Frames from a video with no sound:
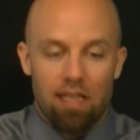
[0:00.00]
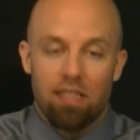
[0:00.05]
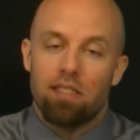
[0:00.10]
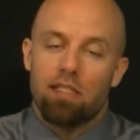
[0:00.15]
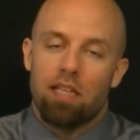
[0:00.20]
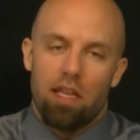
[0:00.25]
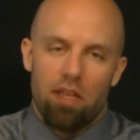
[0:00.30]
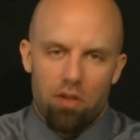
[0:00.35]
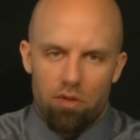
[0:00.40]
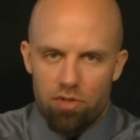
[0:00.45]
like,
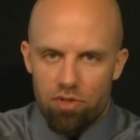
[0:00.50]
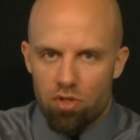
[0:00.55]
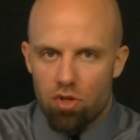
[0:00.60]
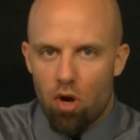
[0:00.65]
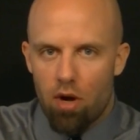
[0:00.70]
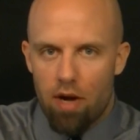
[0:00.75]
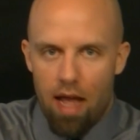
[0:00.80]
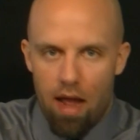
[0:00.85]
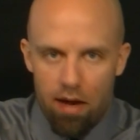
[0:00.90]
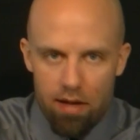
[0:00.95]
say you
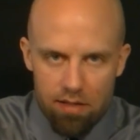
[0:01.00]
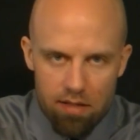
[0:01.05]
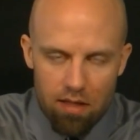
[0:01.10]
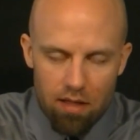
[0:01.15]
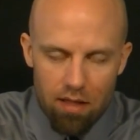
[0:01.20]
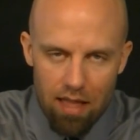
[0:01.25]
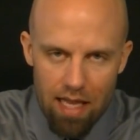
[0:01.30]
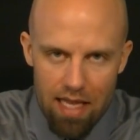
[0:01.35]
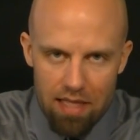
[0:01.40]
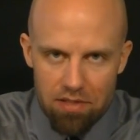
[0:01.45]
start out as a
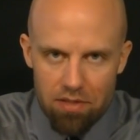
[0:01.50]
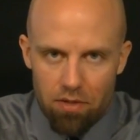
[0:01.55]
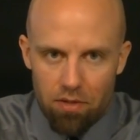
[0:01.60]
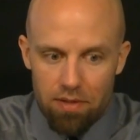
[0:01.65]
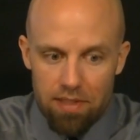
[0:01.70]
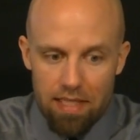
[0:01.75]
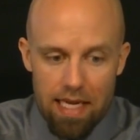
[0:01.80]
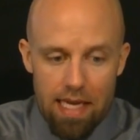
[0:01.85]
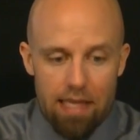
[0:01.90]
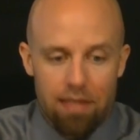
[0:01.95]
classical
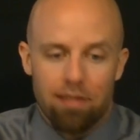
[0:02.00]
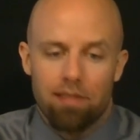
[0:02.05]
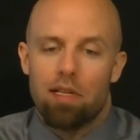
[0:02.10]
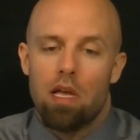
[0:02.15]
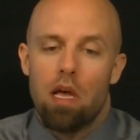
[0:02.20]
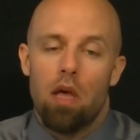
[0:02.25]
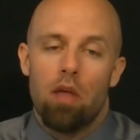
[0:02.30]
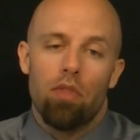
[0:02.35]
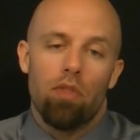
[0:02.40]
deist,